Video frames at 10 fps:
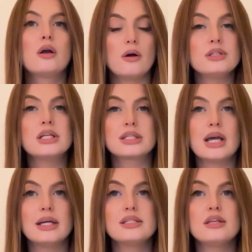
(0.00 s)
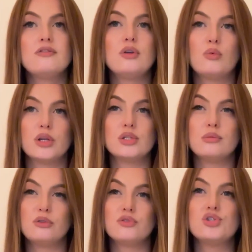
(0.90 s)
Contact us if you want to
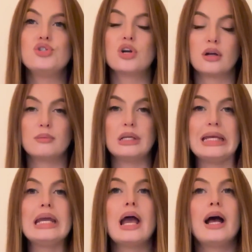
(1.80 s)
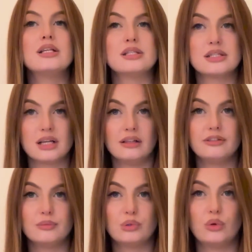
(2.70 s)
move to Germany as a
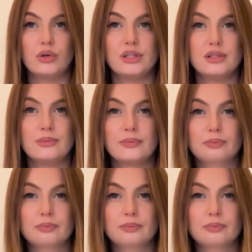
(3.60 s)
self-employed.